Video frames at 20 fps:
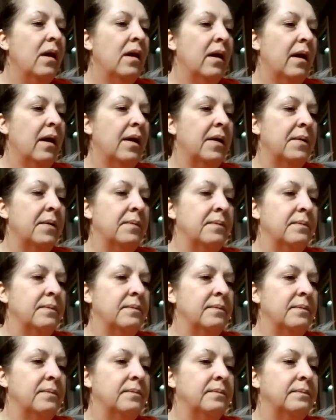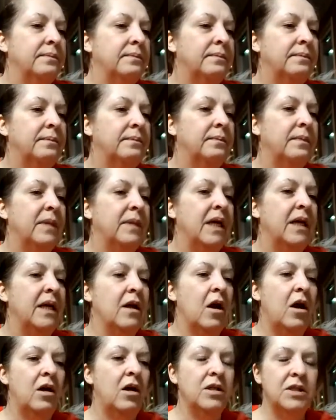Um, it
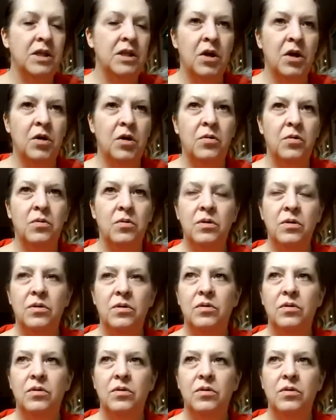also